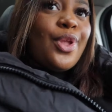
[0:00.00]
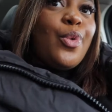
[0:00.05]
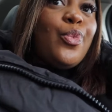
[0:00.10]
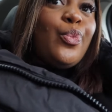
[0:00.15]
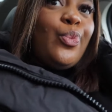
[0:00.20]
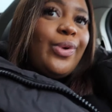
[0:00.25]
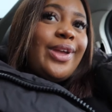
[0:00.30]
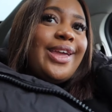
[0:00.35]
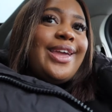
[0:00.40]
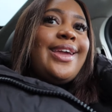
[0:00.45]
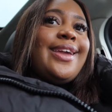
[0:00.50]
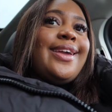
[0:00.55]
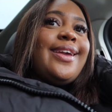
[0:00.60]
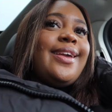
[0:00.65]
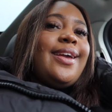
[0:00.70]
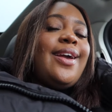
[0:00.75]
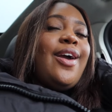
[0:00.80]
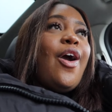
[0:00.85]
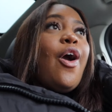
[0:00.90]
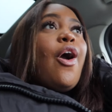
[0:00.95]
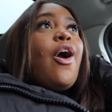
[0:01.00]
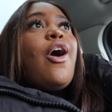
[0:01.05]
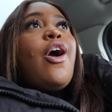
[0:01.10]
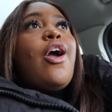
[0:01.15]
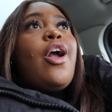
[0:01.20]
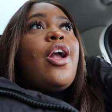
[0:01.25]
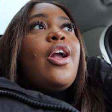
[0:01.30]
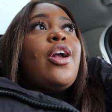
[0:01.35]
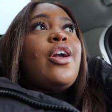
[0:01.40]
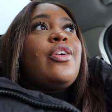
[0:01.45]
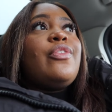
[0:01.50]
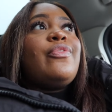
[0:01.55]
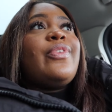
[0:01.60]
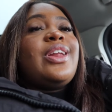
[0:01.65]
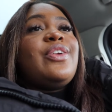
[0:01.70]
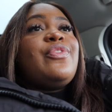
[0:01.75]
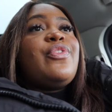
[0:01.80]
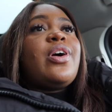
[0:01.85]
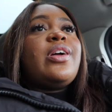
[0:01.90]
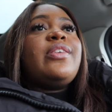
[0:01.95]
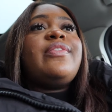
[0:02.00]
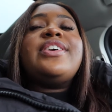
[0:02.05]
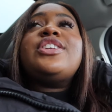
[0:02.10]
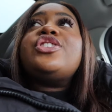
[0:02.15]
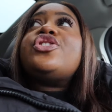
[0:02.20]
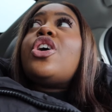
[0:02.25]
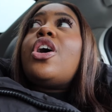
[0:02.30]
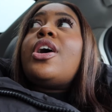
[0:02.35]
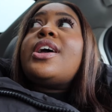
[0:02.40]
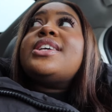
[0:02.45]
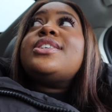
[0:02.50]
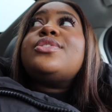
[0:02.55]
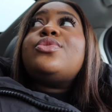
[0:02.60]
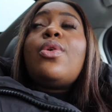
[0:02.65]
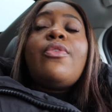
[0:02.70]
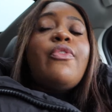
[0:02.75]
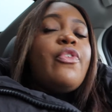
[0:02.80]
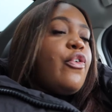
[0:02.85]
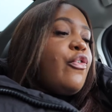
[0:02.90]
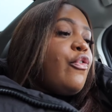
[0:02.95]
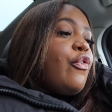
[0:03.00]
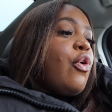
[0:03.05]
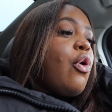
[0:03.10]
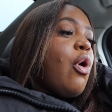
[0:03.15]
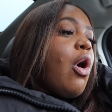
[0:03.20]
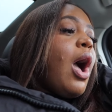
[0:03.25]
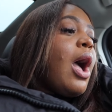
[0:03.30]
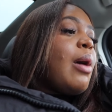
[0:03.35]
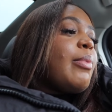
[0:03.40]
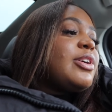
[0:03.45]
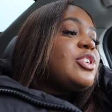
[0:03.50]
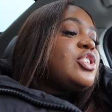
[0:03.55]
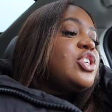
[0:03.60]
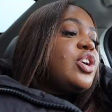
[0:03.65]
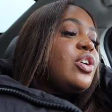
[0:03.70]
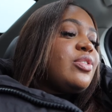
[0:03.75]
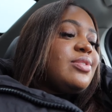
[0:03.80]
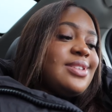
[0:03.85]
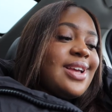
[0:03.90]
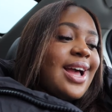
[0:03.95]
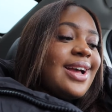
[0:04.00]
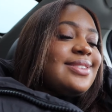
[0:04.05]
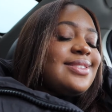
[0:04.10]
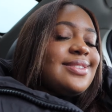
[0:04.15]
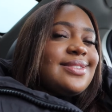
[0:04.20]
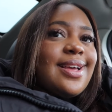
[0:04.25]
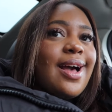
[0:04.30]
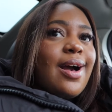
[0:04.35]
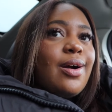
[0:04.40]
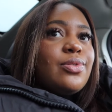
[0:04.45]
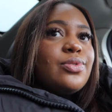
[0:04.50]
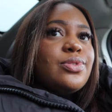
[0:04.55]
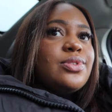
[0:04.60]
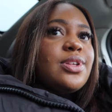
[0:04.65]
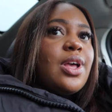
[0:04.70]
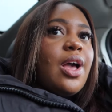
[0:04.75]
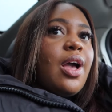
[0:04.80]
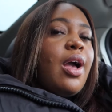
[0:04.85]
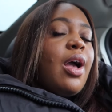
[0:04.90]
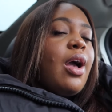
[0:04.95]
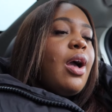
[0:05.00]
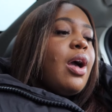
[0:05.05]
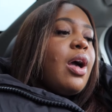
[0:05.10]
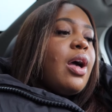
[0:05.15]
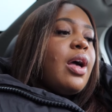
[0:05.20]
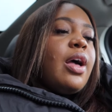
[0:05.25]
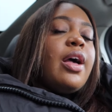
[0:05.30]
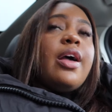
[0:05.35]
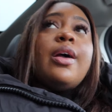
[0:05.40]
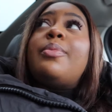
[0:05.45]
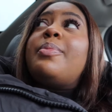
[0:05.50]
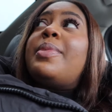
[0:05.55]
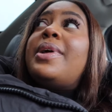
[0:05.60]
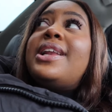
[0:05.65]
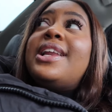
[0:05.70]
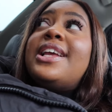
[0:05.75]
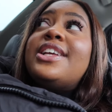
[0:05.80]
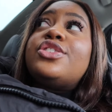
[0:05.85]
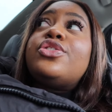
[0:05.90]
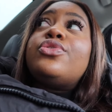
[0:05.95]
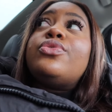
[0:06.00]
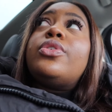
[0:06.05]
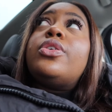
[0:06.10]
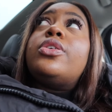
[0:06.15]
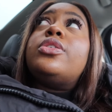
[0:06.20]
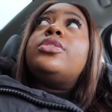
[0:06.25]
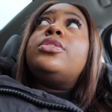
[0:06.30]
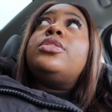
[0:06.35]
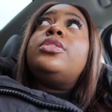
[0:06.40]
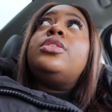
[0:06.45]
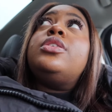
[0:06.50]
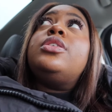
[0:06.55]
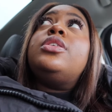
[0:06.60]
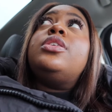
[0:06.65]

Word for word: We are ready for our adventure. It's 12.04. I'm actually going to Atta's house um, later on